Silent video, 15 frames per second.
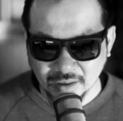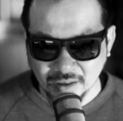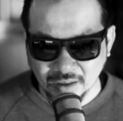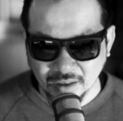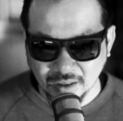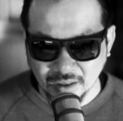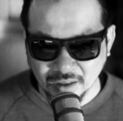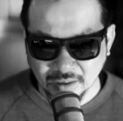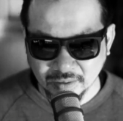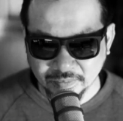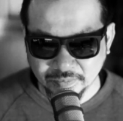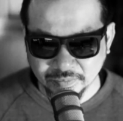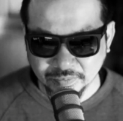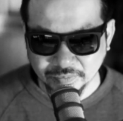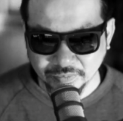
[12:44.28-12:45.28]
I
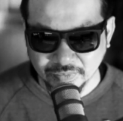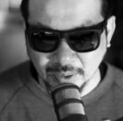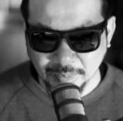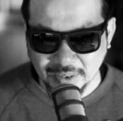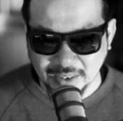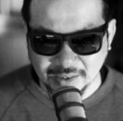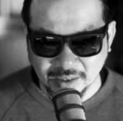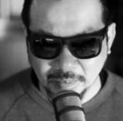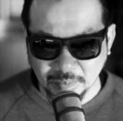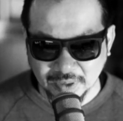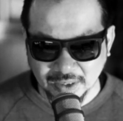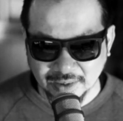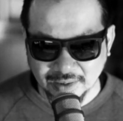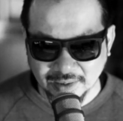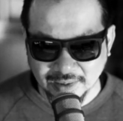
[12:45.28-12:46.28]
mean, it's
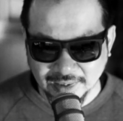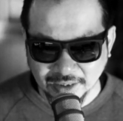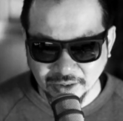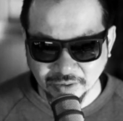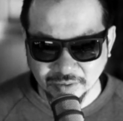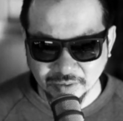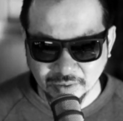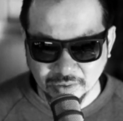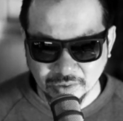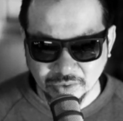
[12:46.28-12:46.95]
completely legal,